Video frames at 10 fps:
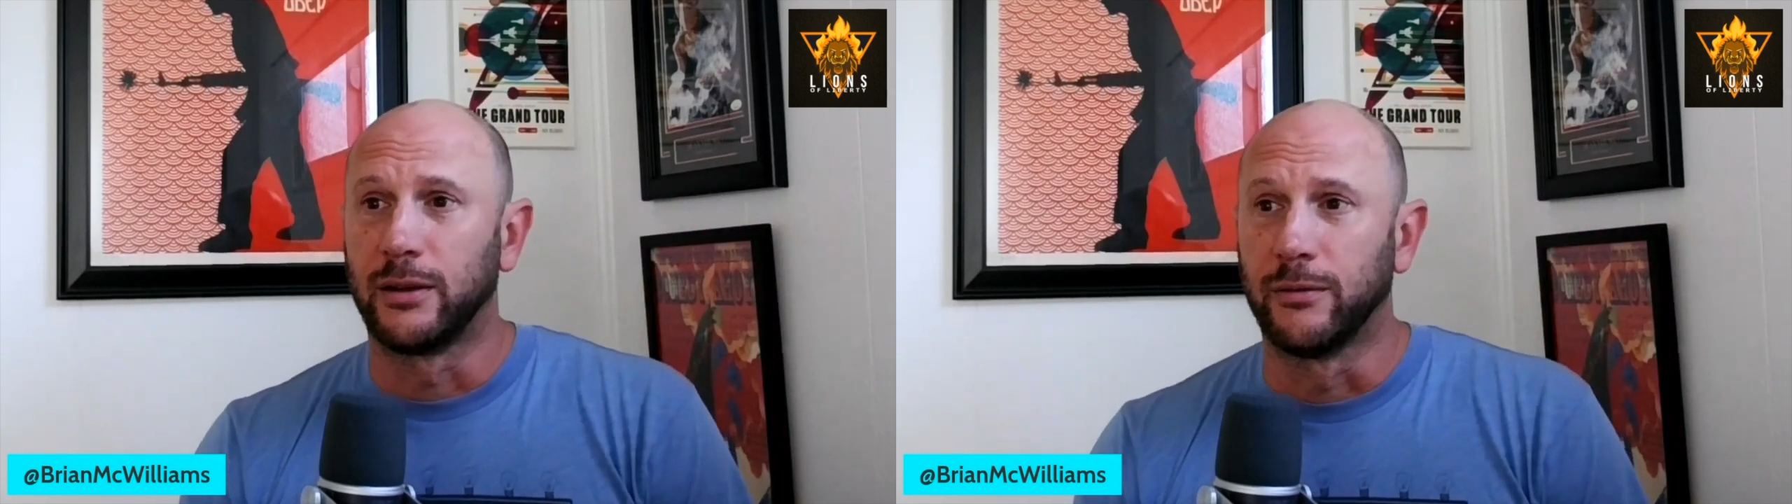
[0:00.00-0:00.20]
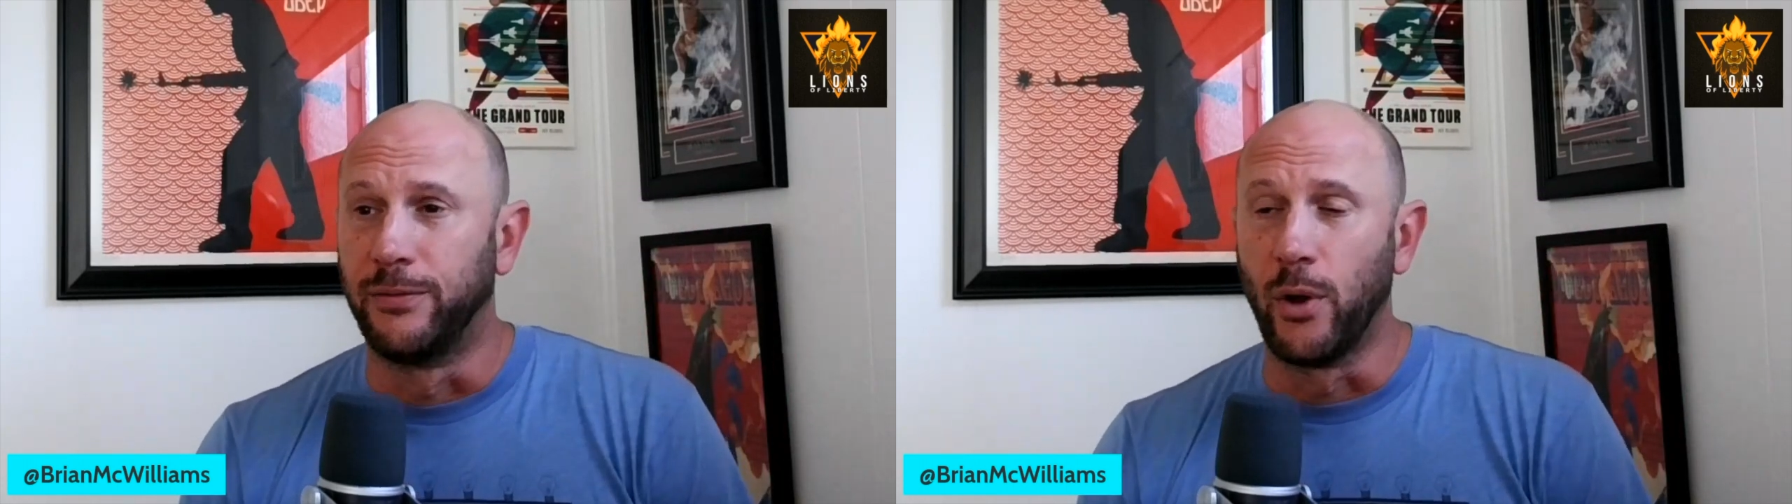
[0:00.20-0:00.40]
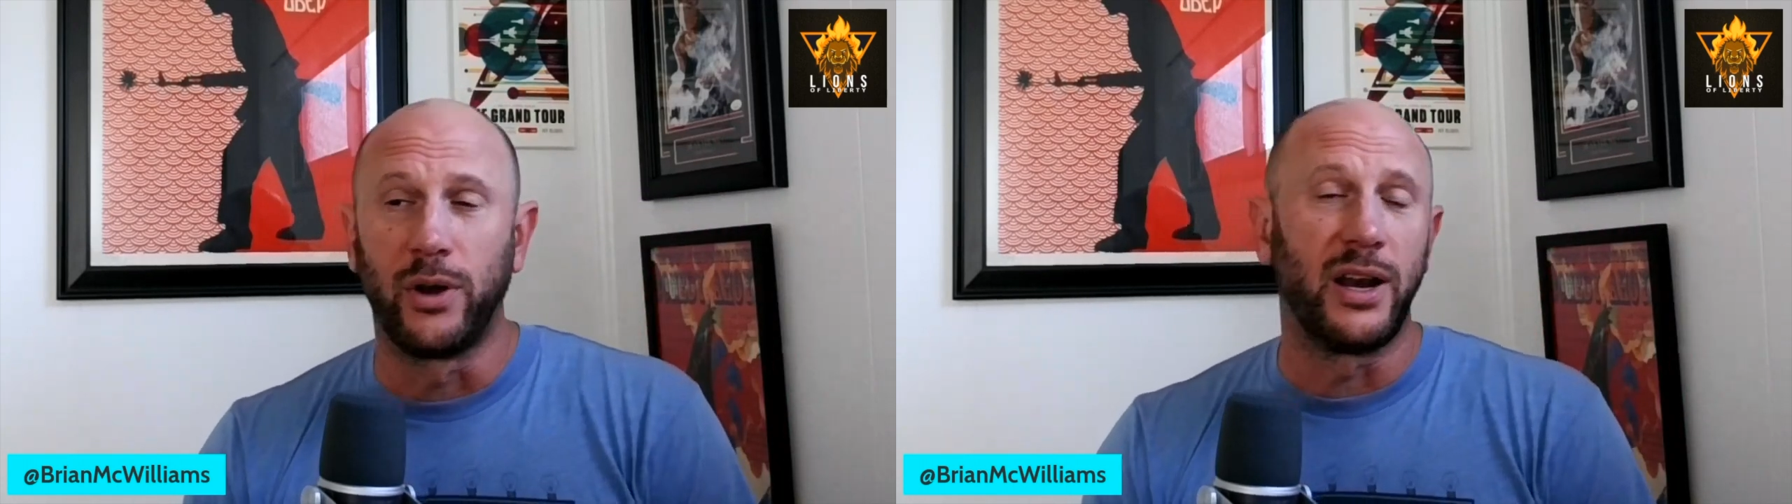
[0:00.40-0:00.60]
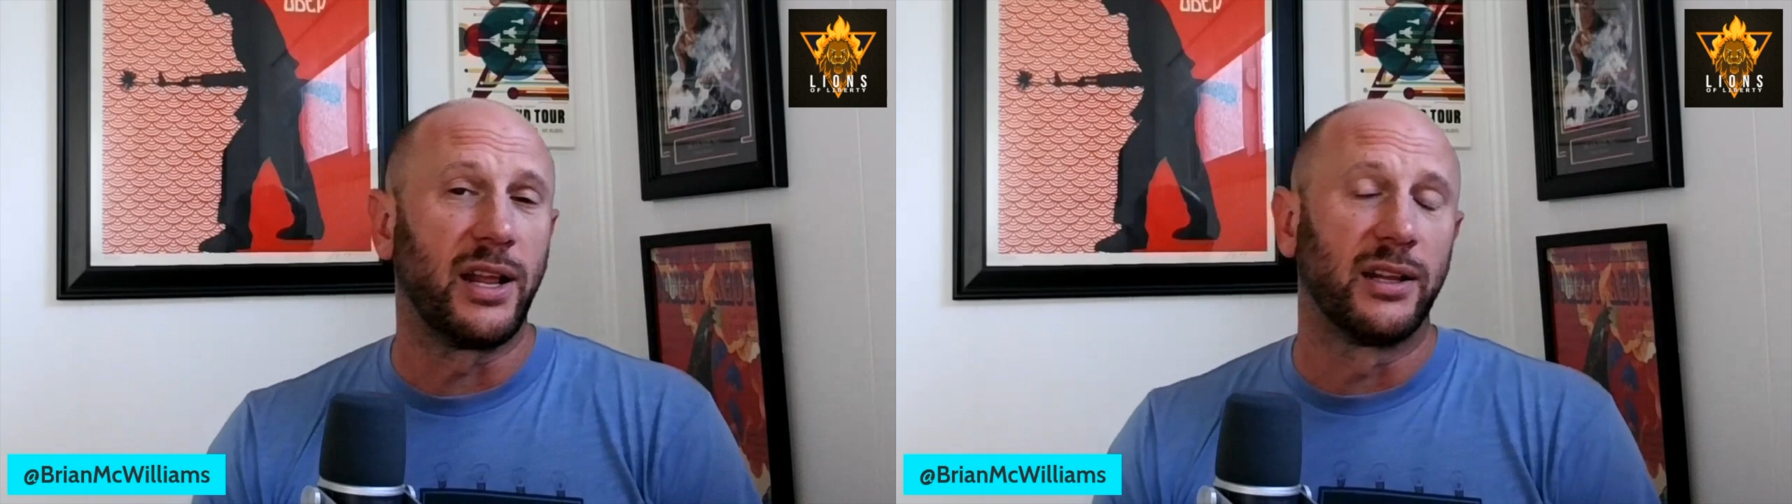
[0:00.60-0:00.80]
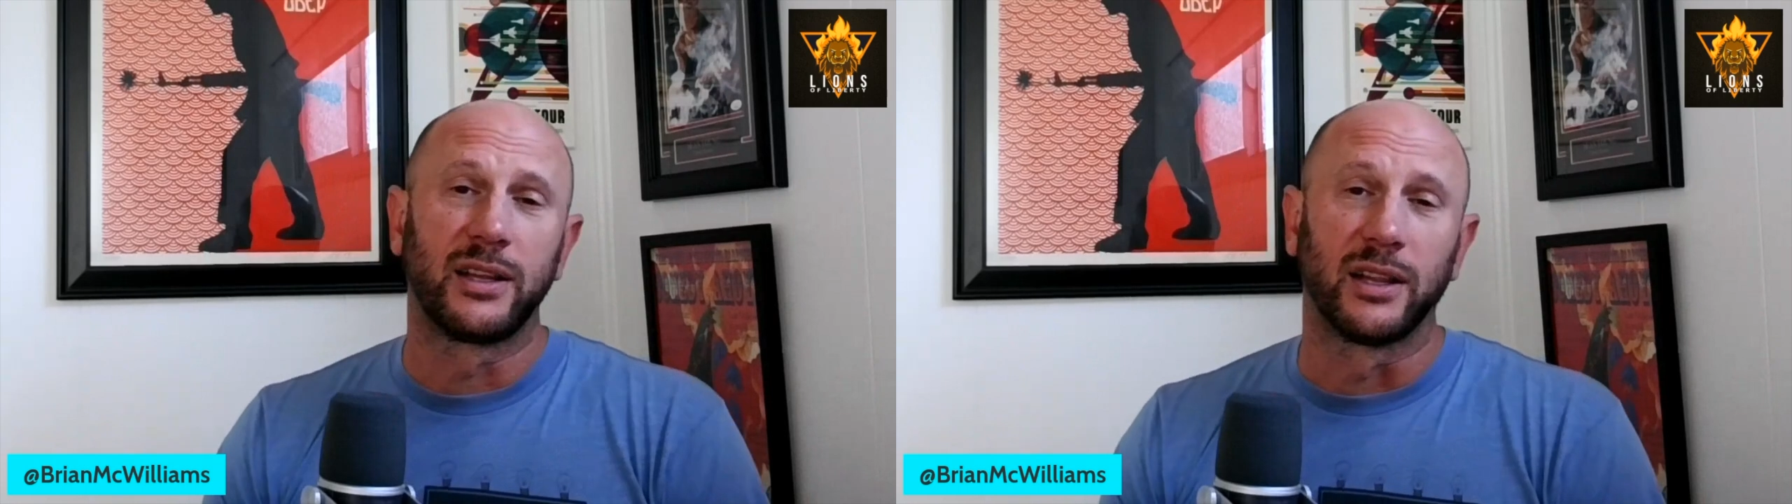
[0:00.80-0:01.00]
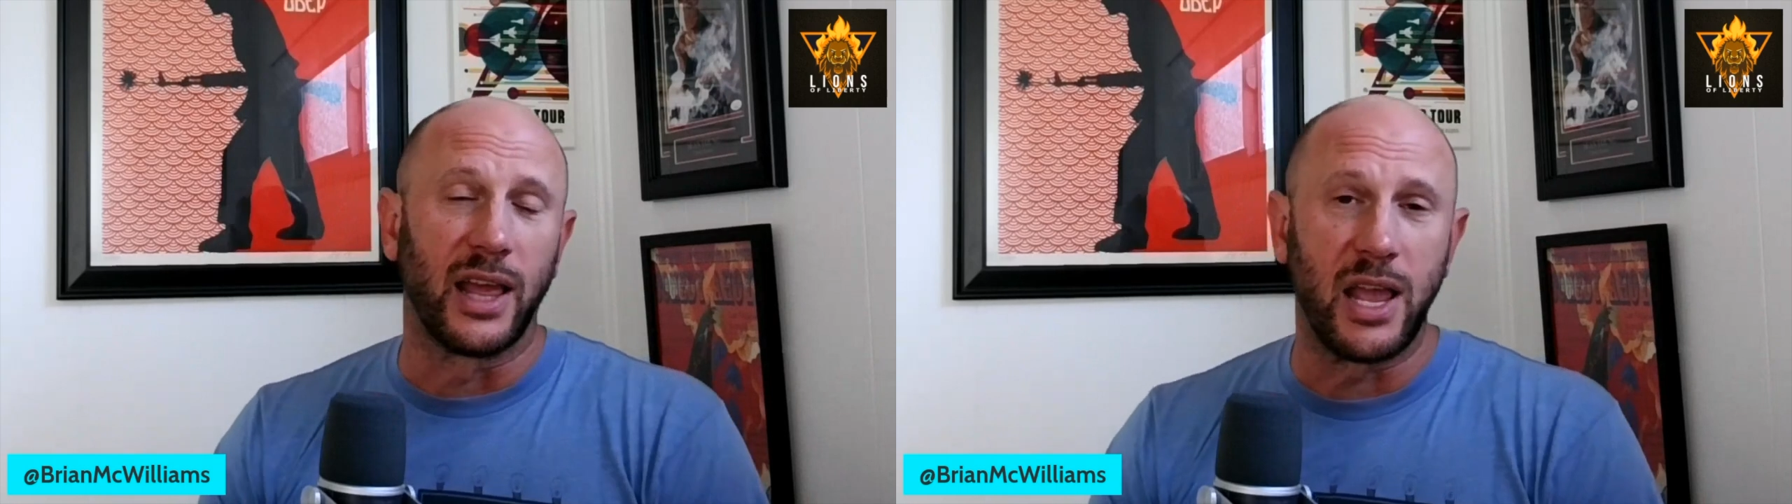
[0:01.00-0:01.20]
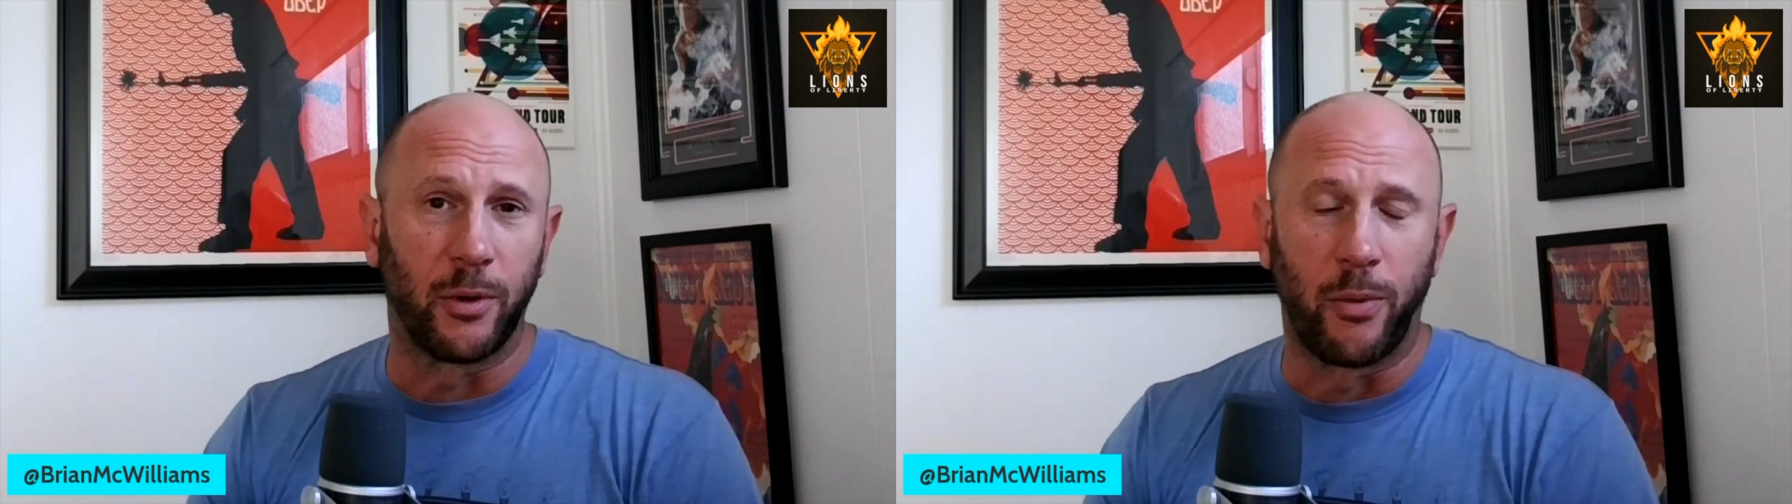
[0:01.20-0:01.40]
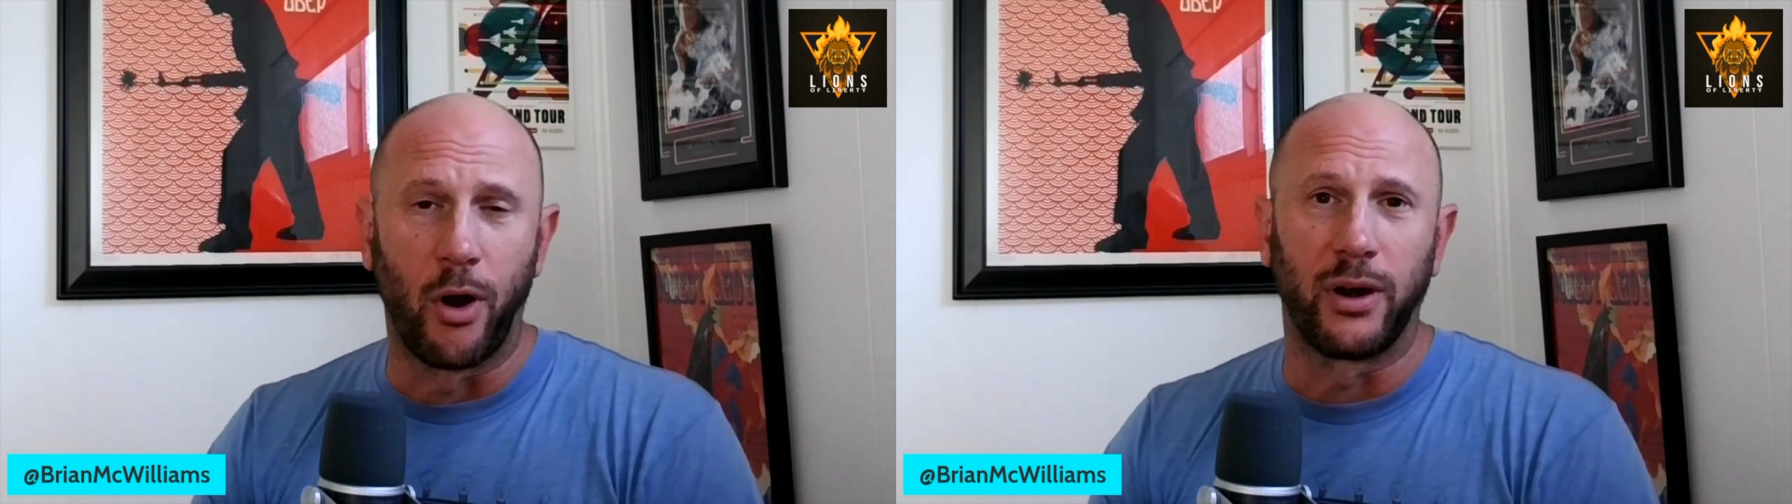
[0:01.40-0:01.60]
voted in the Labour
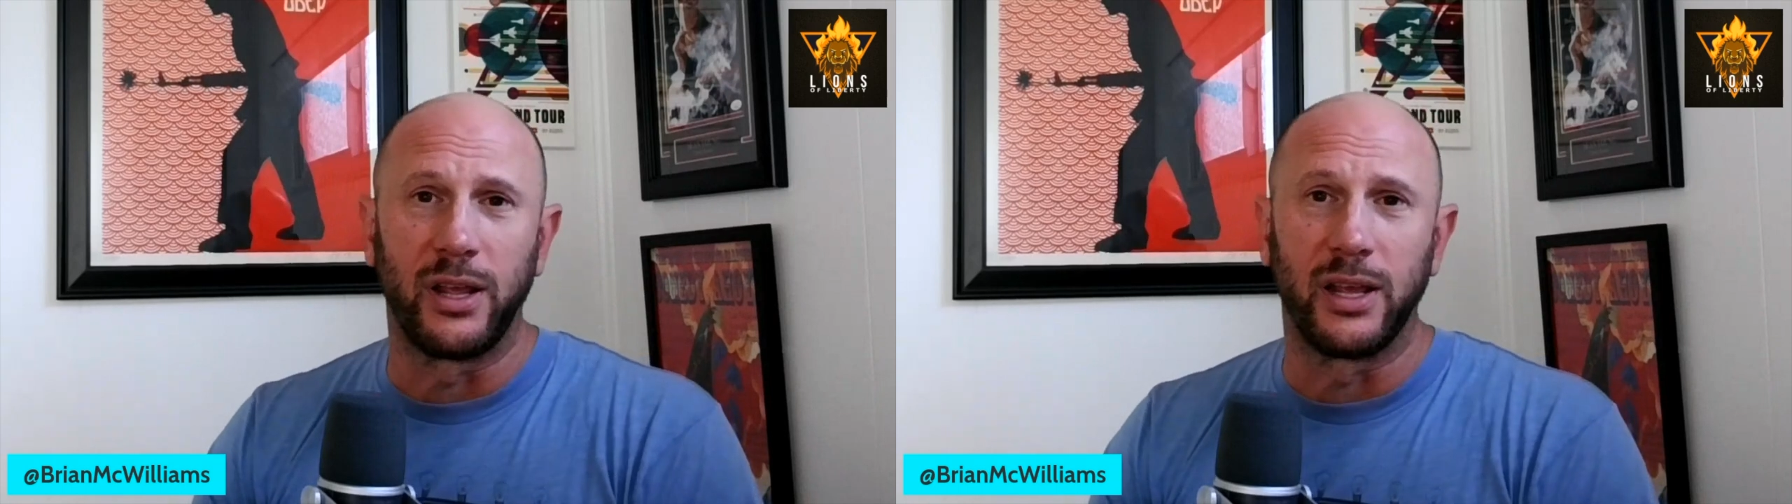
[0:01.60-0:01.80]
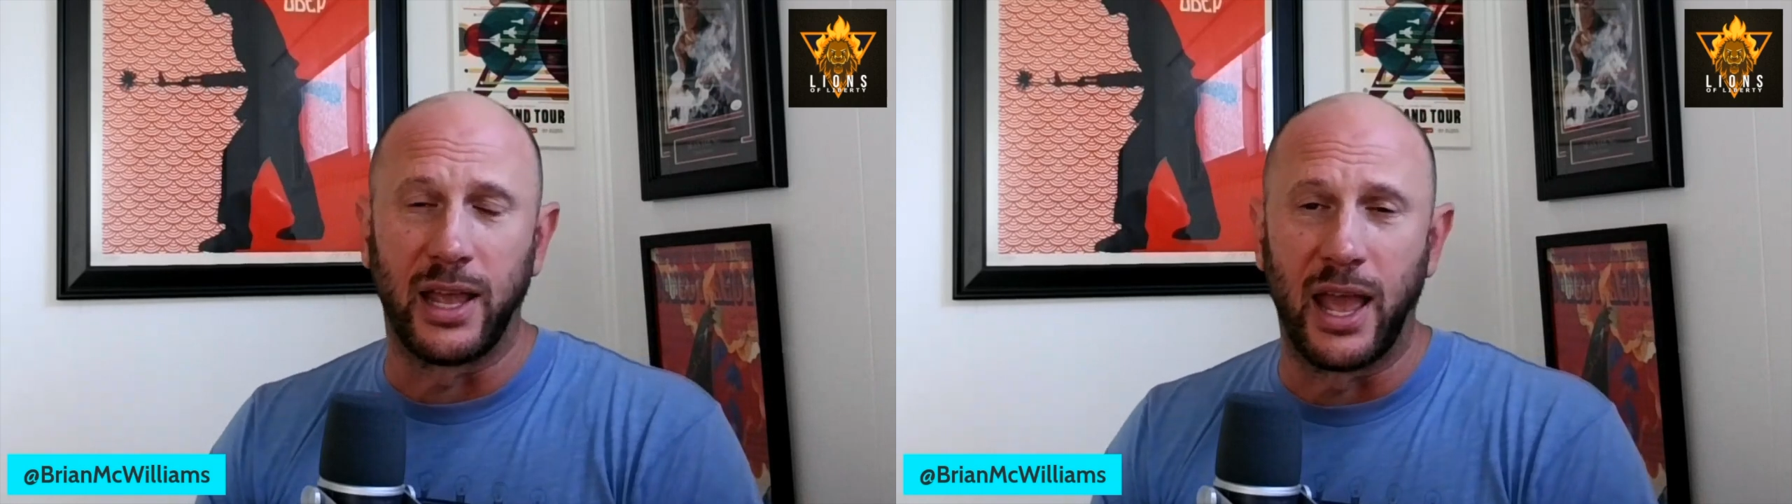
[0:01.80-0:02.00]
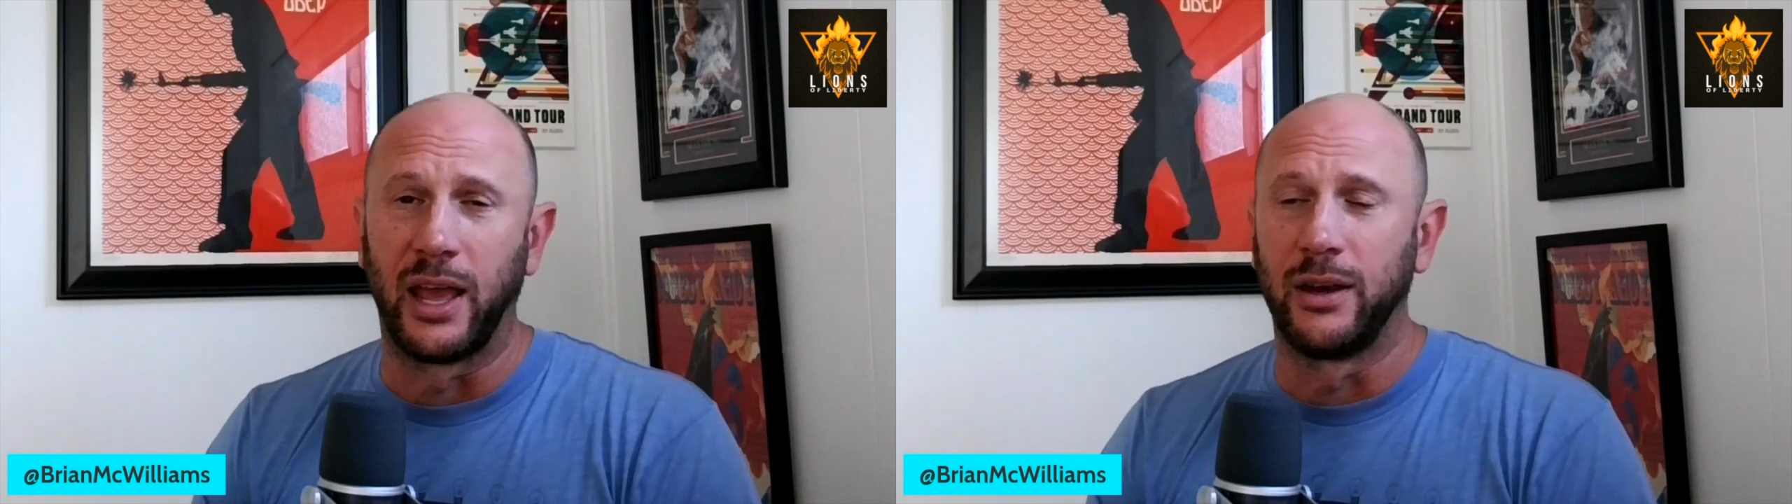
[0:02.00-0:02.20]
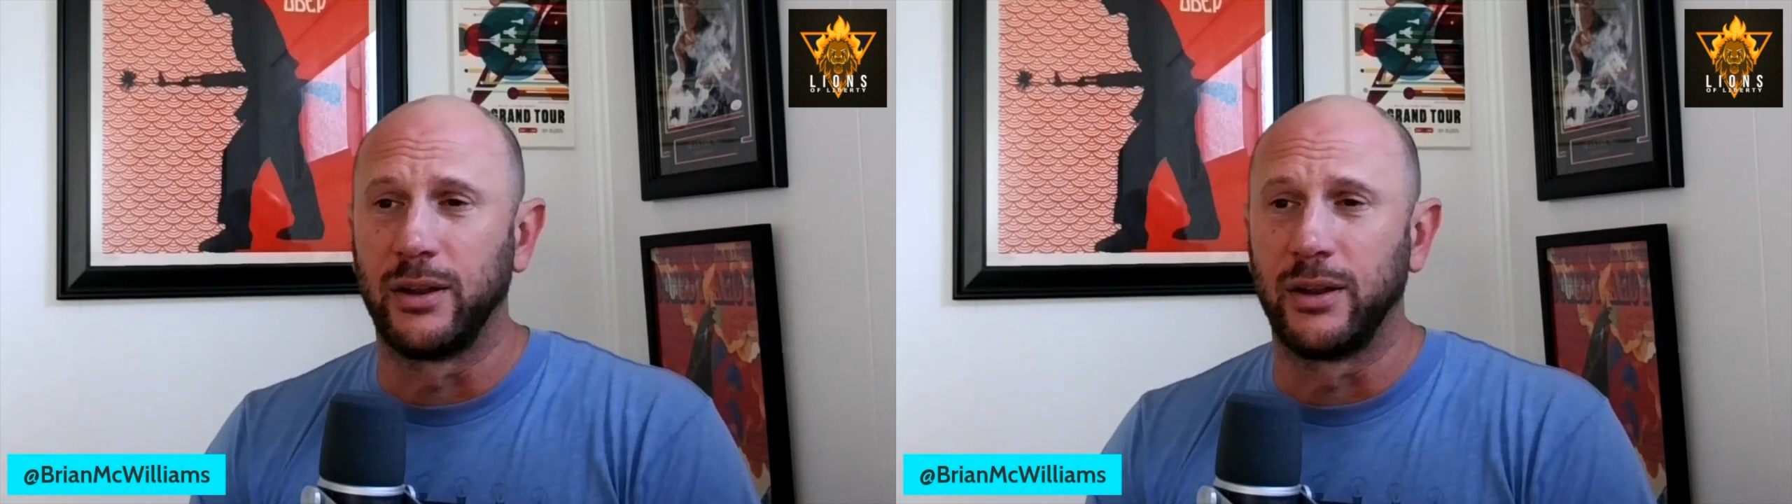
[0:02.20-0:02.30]
Party again,